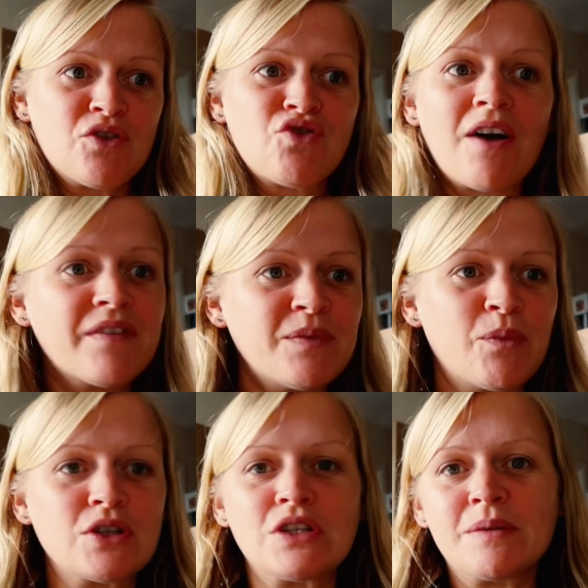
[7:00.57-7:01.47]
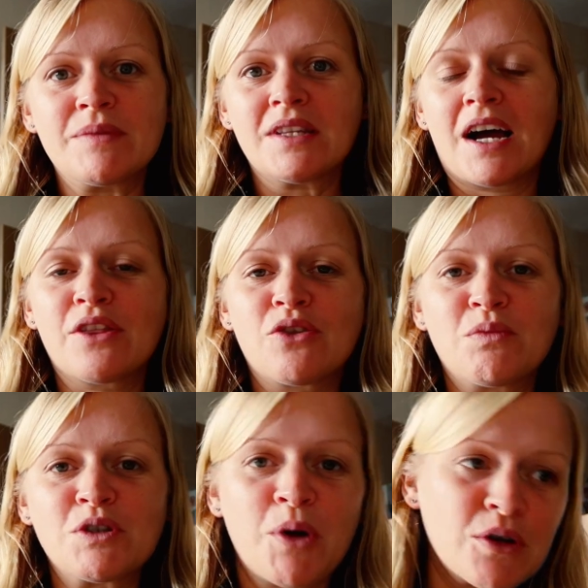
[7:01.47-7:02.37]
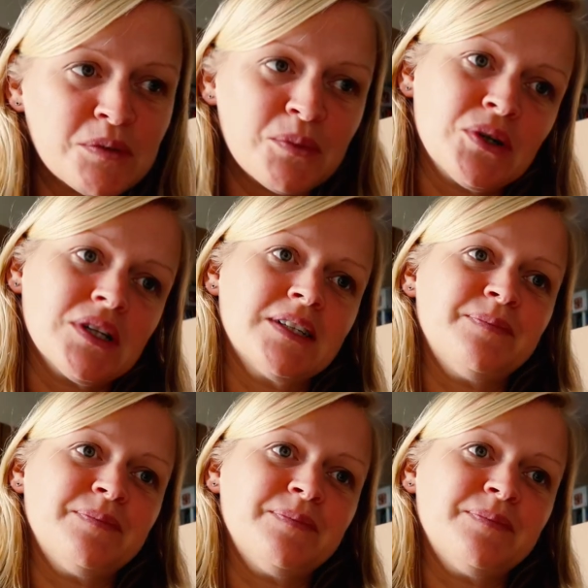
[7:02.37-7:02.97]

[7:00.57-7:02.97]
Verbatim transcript: traveling wasn't something that I thought was possible